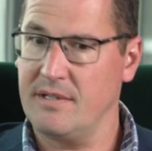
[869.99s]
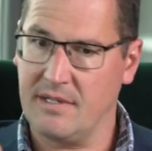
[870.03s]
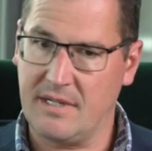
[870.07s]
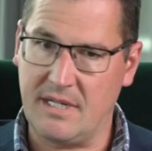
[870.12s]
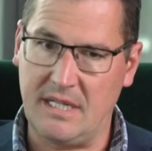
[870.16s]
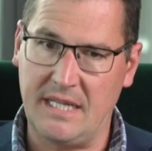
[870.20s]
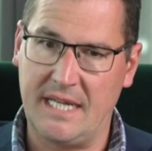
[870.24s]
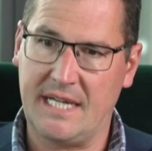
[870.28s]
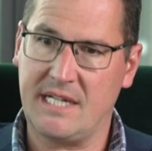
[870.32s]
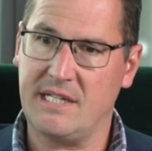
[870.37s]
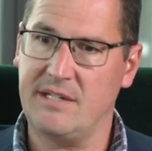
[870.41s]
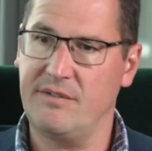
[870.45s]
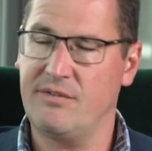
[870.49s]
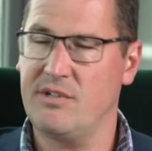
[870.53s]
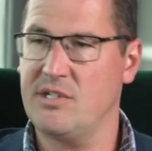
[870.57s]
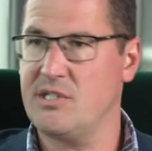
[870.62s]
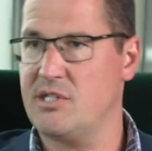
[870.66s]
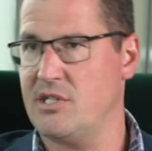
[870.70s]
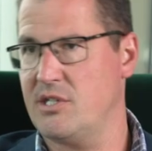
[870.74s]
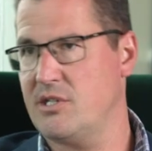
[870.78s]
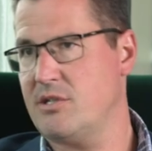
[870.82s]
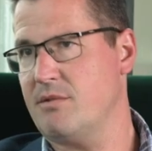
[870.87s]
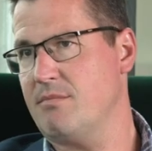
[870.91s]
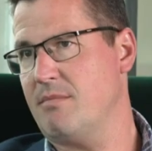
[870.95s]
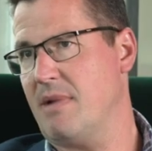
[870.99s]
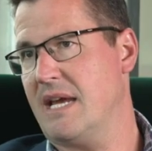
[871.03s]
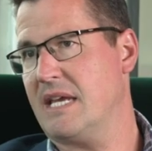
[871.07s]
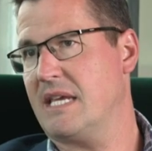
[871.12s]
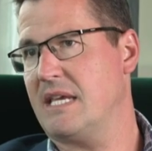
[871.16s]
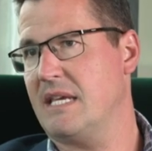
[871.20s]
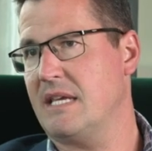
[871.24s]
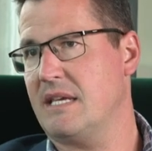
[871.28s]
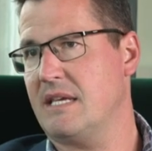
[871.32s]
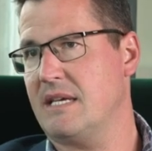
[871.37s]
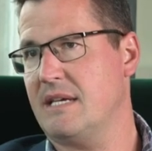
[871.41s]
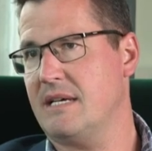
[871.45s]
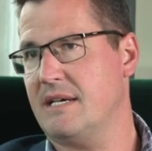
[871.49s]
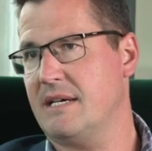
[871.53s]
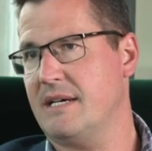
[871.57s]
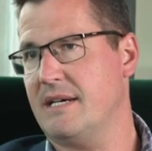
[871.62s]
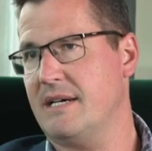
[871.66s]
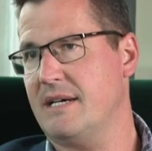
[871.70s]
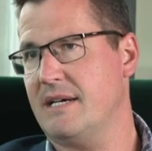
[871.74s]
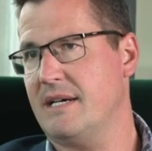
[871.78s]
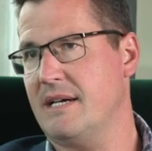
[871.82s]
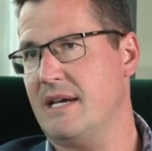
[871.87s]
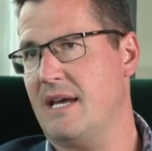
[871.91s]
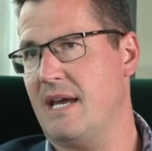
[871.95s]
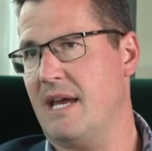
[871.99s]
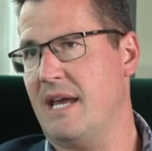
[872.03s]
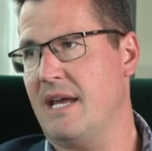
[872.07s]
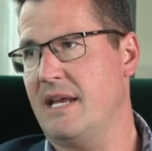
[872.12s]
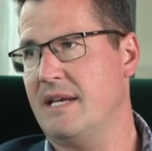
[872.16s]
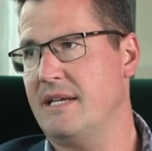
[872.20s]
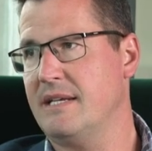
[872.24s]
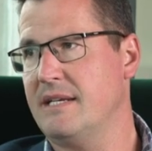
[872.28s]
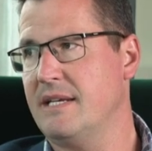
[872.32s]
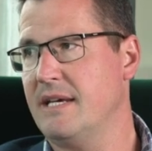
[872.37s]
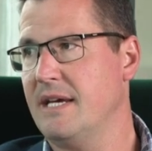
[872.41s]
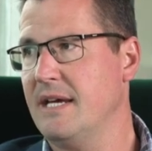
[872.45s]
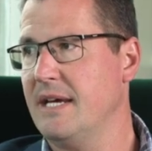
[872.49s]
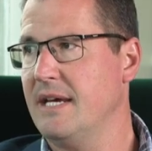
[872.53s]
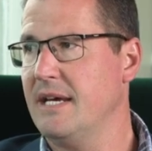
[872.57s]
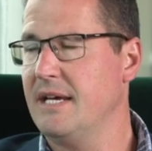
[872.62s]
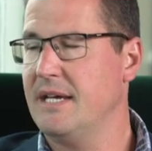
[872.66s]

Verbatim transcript: collective decision making uh, mm-hmm. and